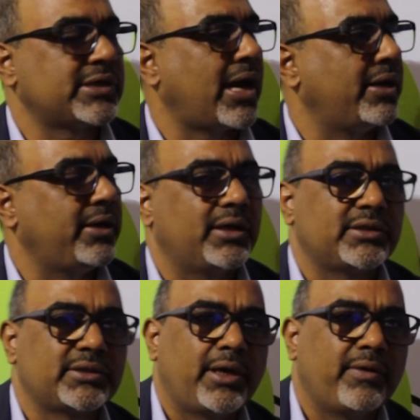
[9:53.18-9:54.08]
Design,
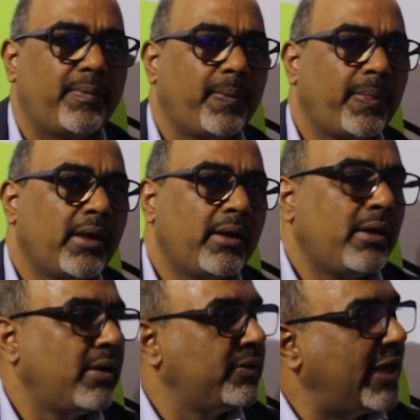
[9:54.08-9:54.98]
yes. Yeah.
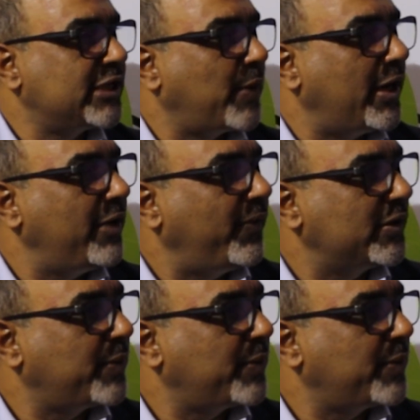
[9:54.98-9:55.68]
Thanks, Betty, for